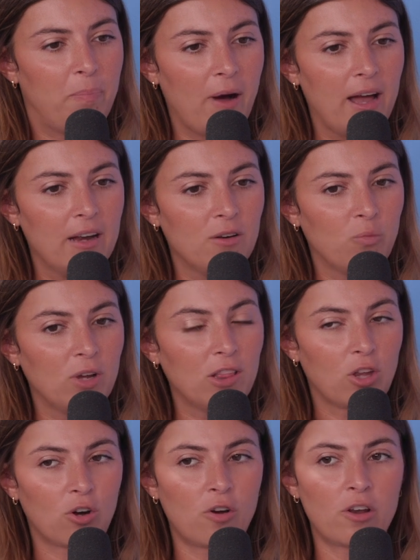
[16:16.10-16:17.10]
But we
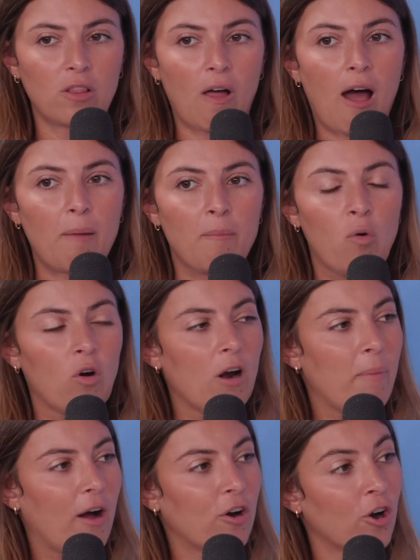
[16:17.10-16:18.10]
learned a lot
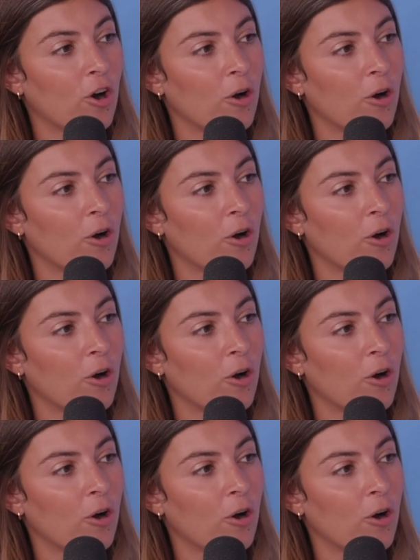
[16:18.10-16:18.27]
more about